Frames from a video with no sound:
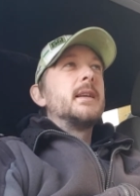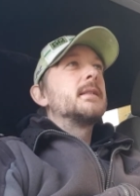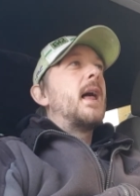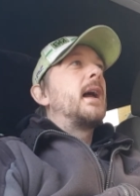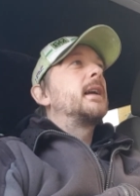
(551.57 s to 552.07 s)

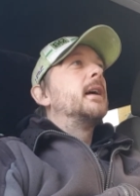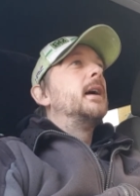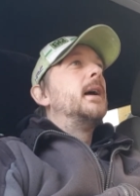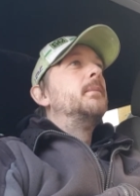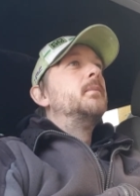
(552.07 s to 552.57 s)
It's like
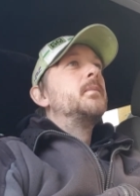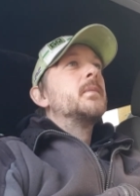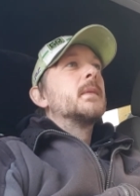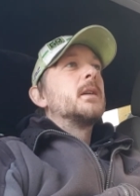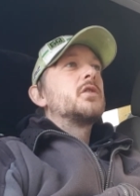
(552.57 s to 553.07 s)
a
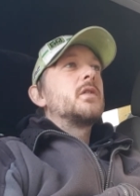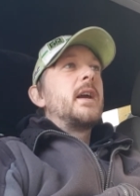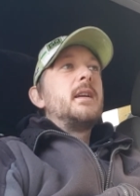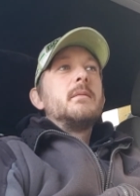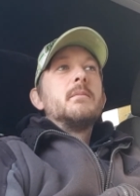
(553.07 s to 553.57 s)

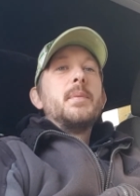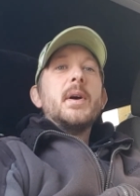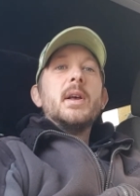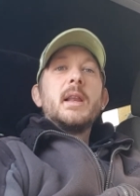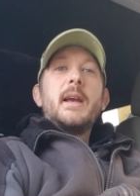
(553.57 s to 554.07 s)
straight
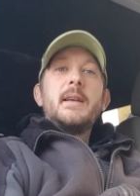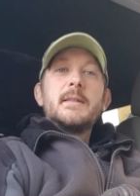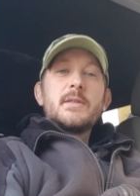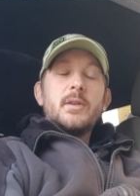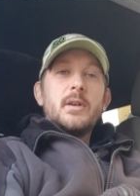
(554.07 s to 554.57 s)
Burley
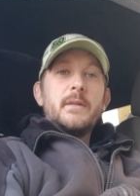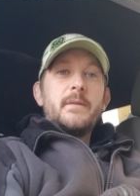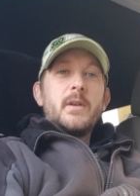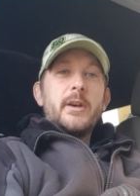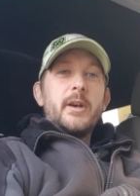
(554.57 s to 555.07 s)
sort
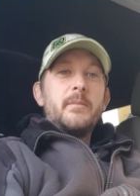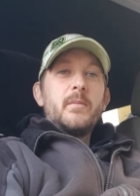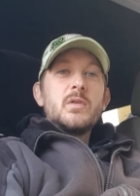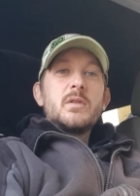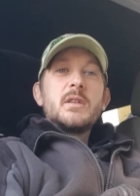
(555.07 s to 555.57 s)
of
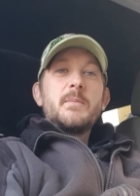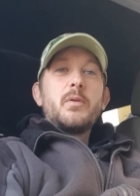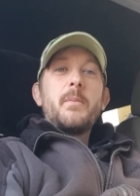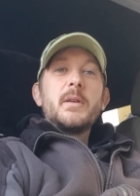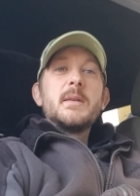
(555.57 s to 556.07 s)

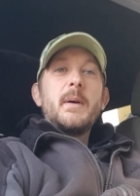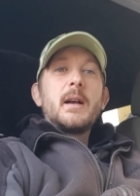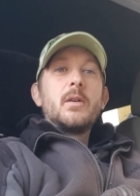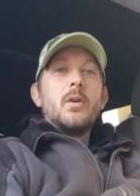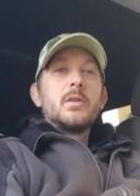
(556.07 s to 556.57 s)
proper
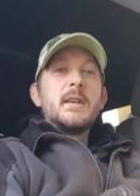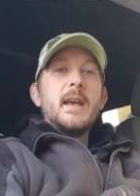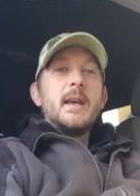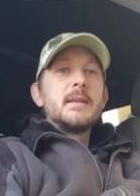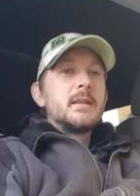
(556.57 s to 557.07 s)
tobacco
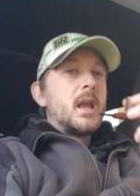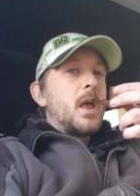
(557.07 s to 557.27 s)
taste,